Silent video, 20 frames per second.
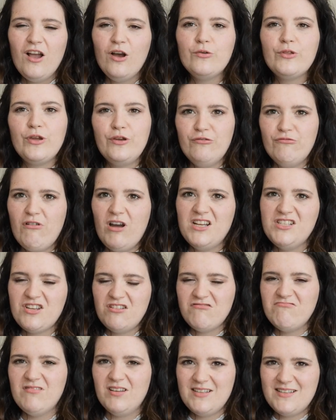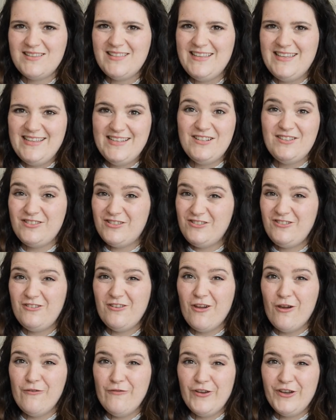Although I don't like the
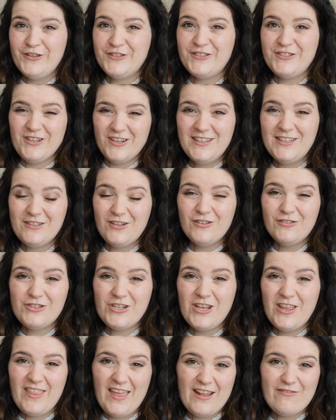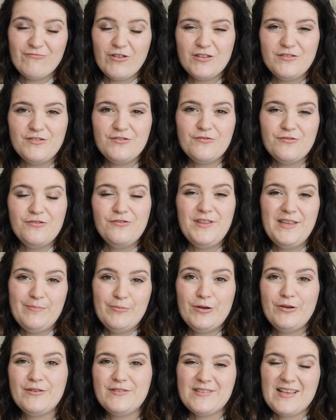overt diet culture that runs through the
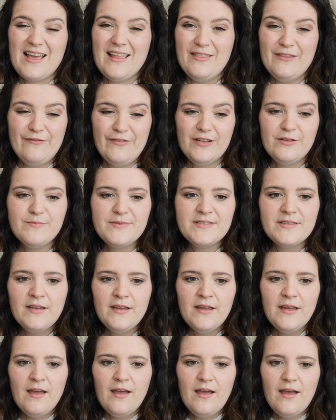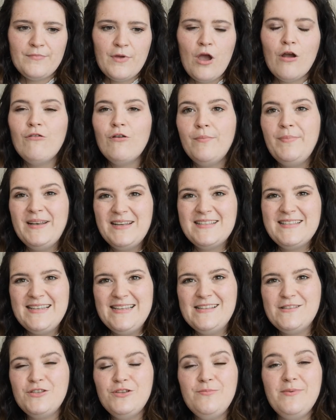books and the films, her
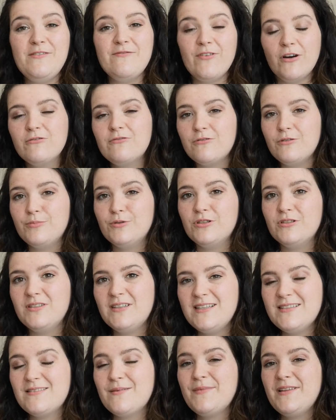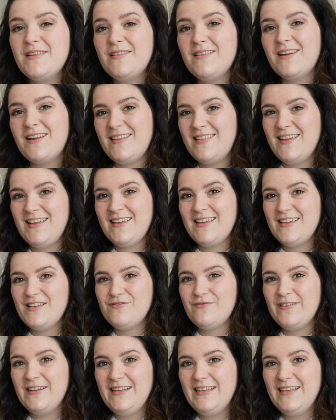ability to be vulnerable is something that I think
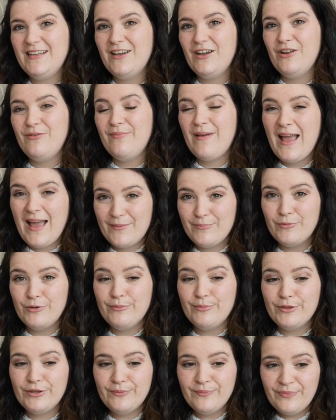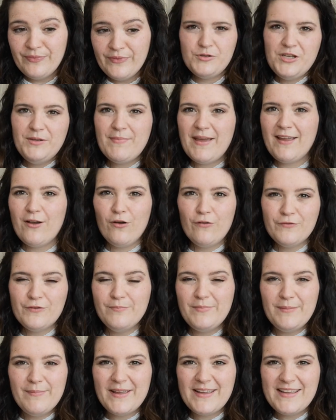is really admirable. She may
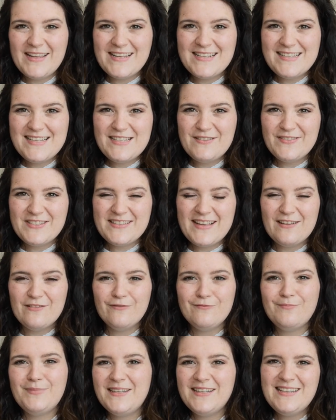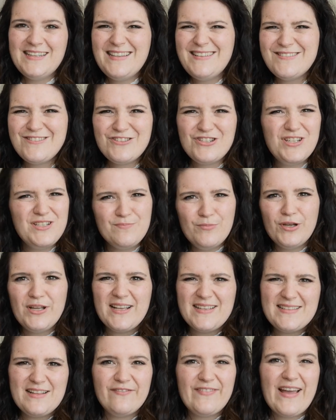often be making a tit of herself, but at least she's
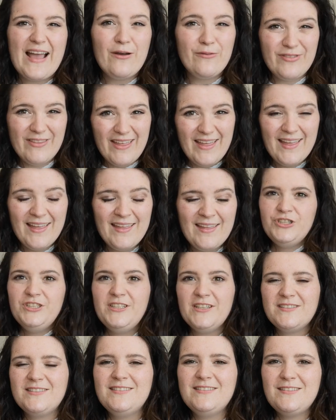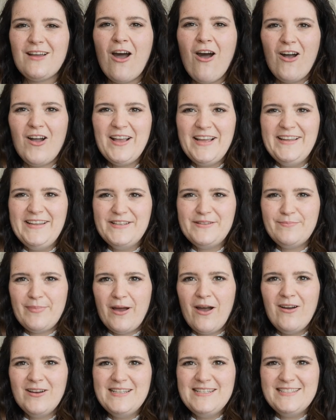putting herself out there. She doesn't hide
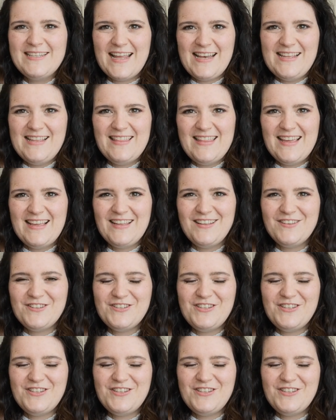behind anything.